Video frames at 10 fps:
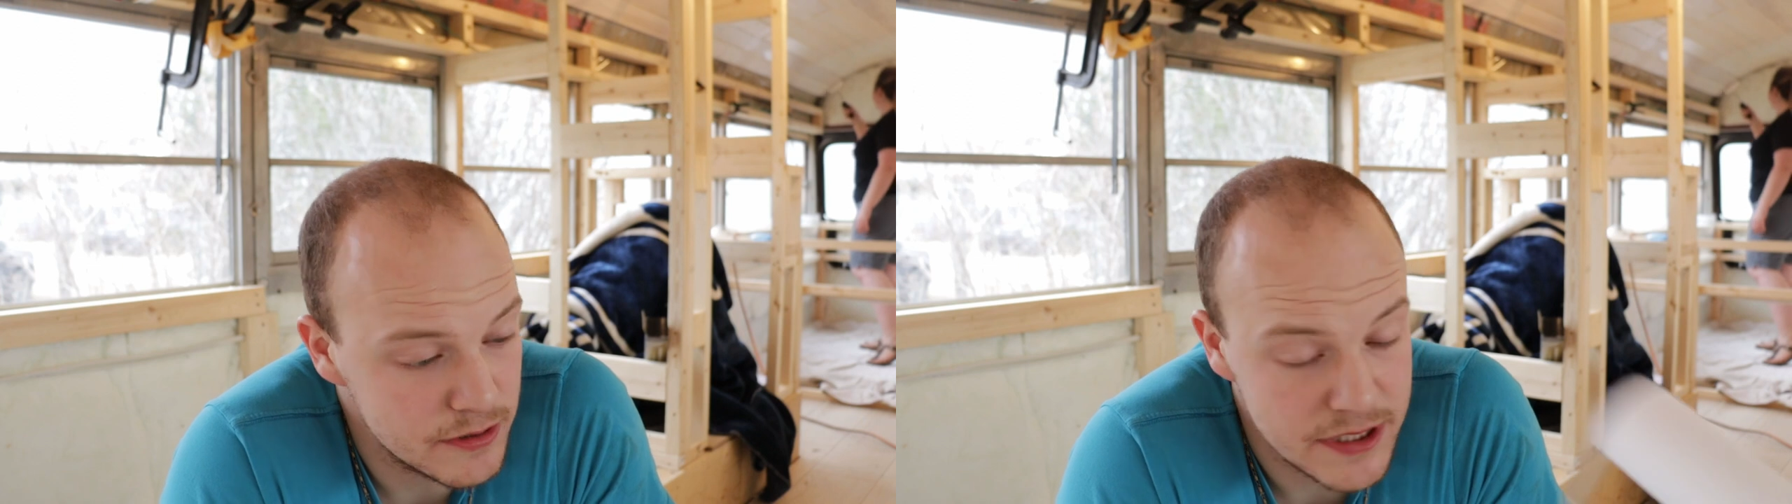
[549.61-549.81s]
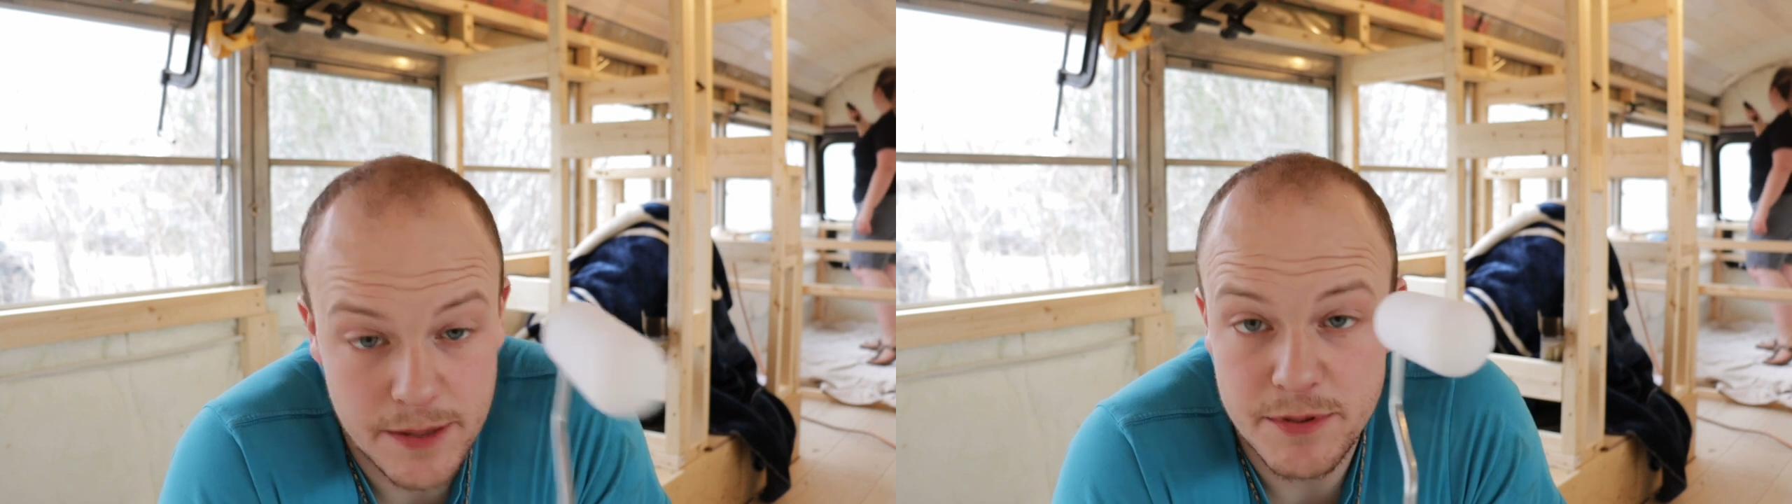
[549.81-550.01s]

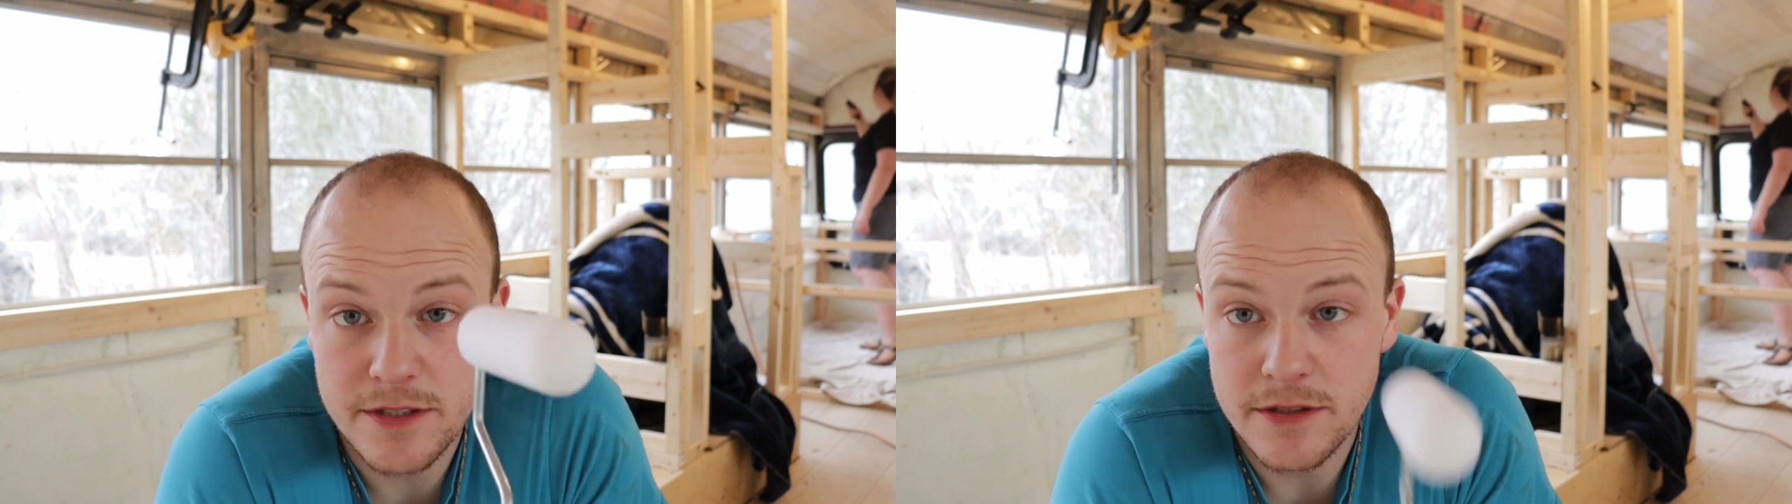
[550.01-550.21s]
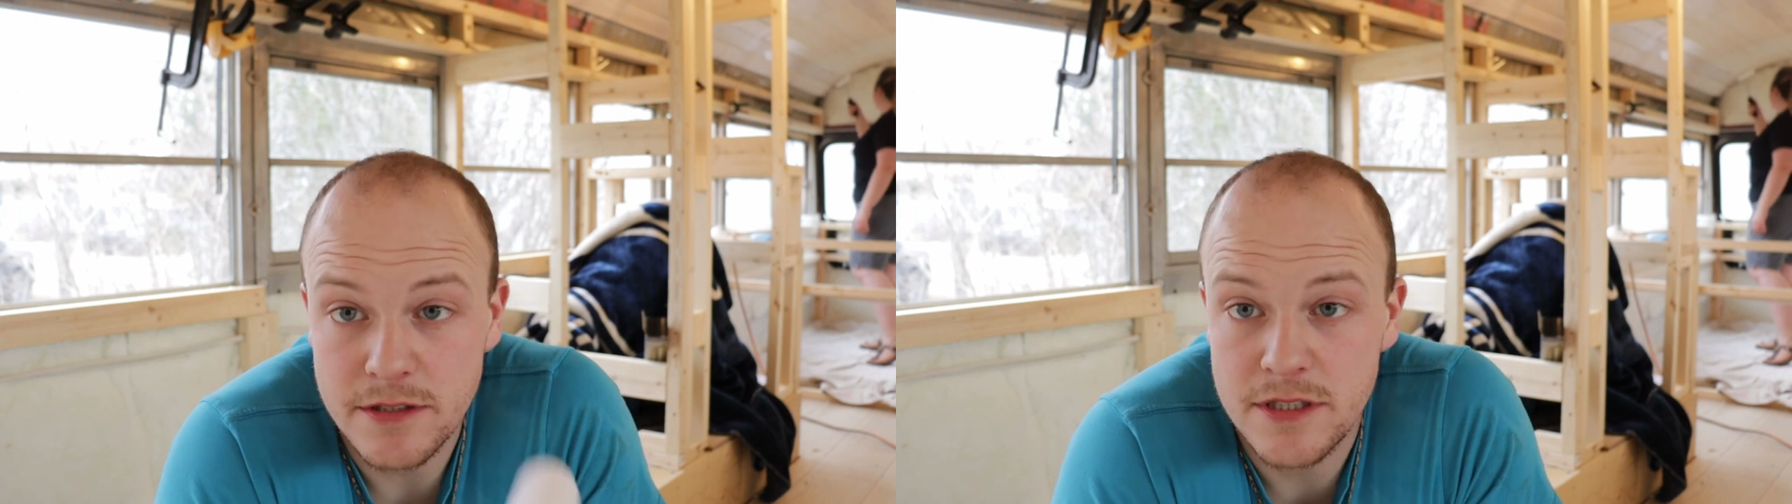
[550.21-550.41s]

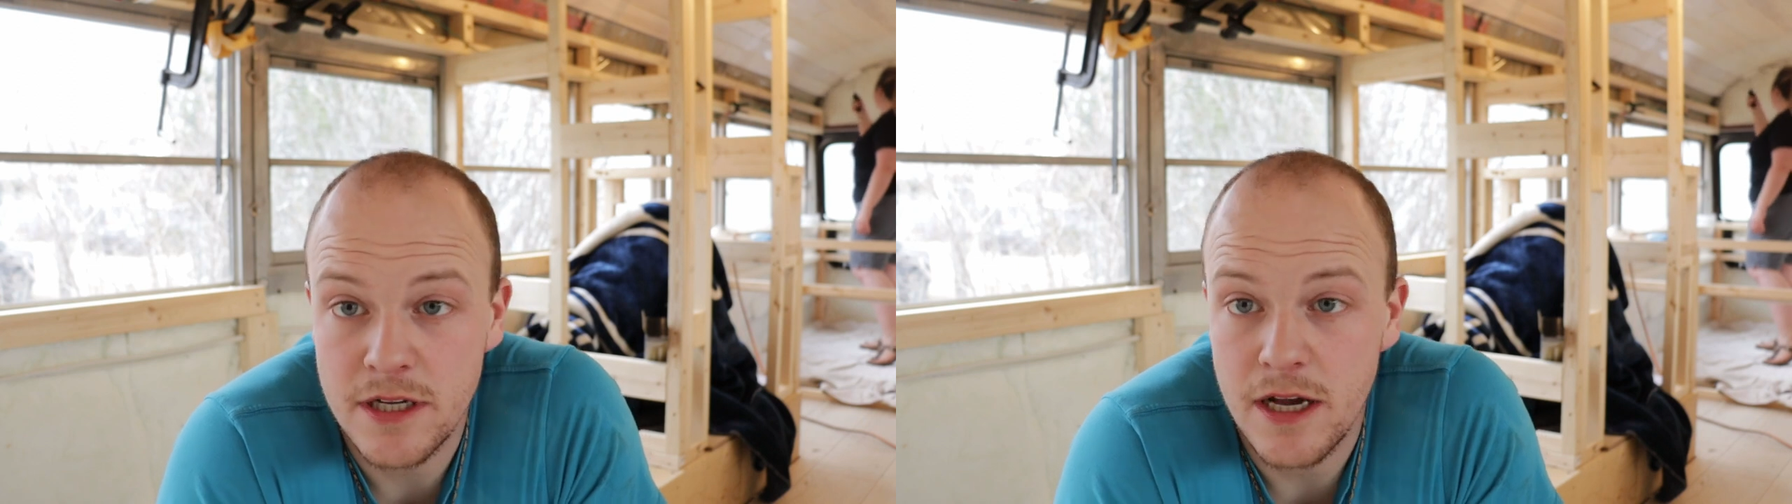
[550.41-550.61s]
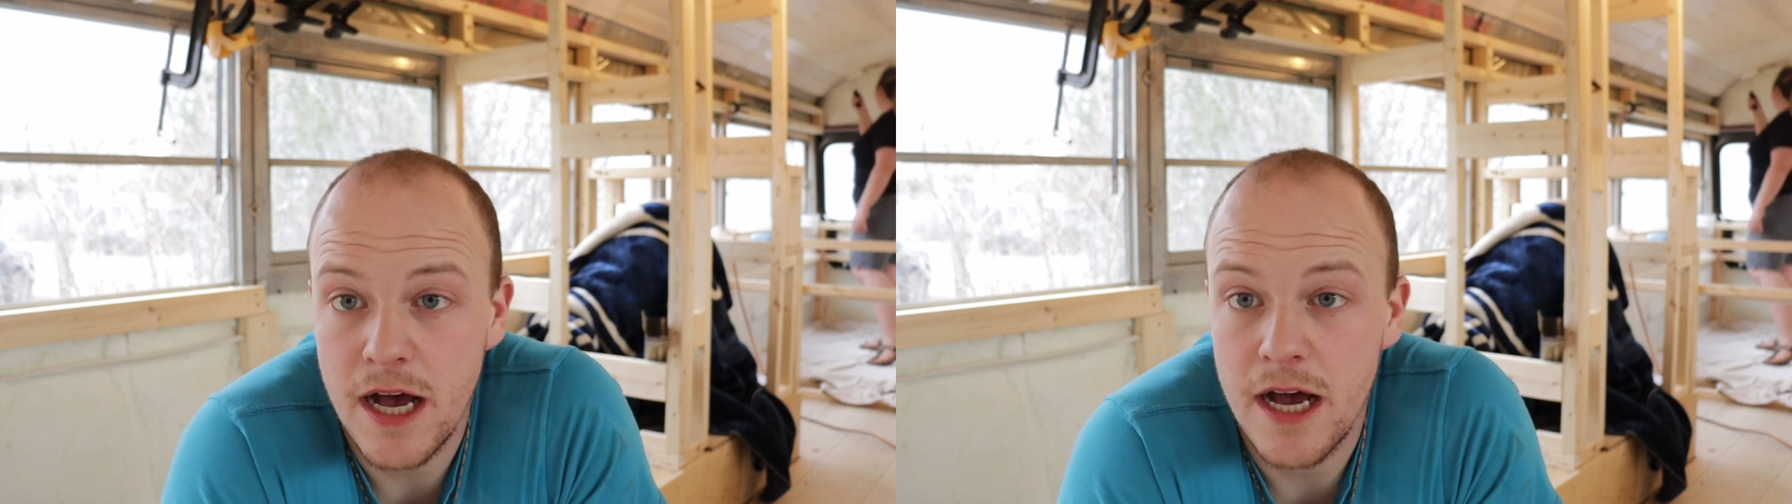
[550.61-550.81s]
receptacles
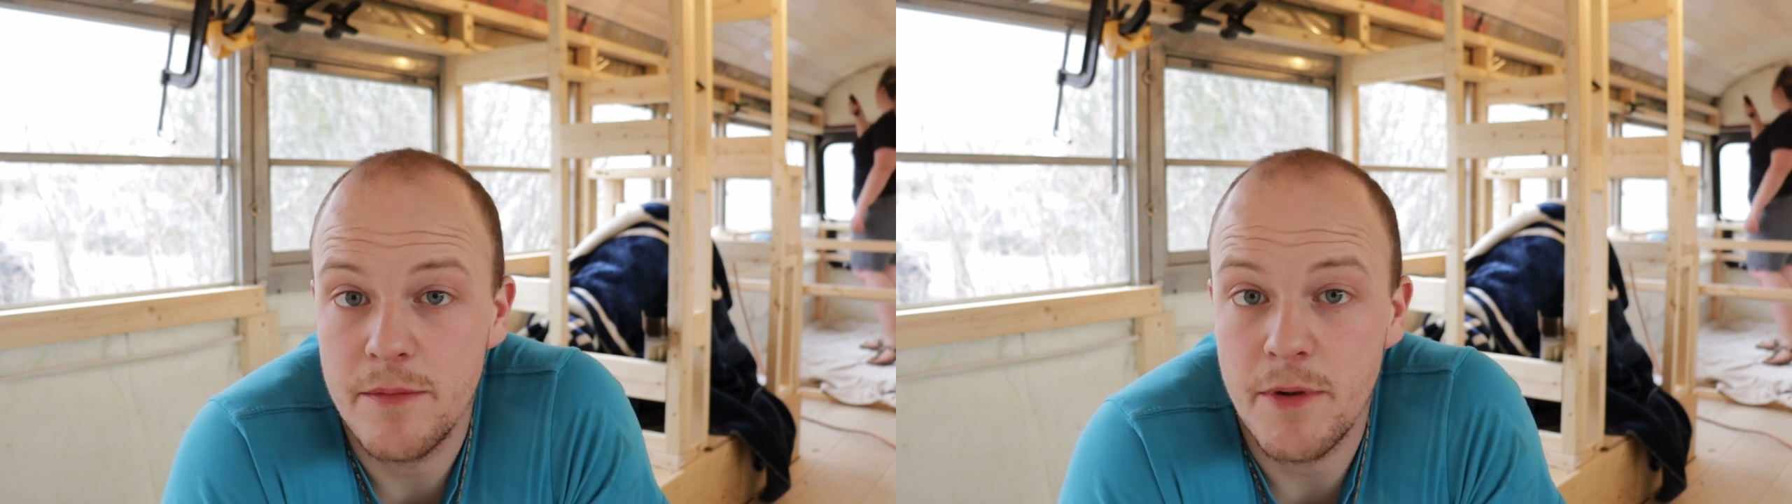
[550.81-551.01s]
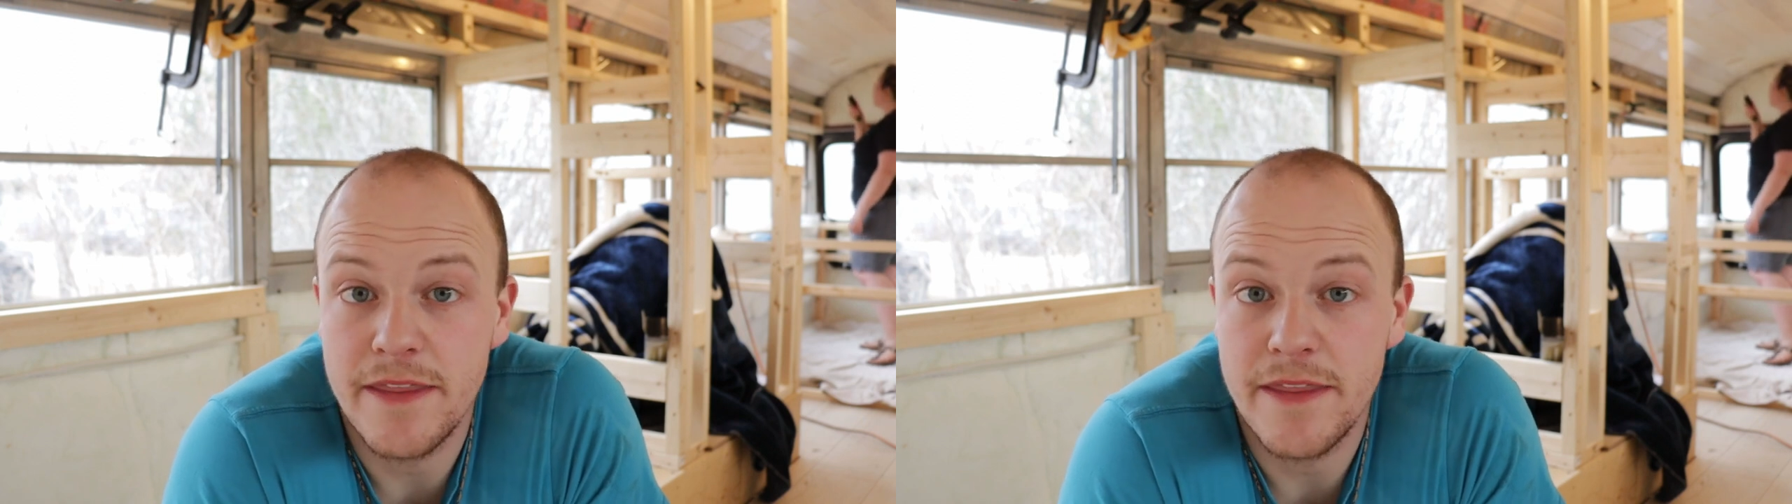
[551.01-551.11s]
um,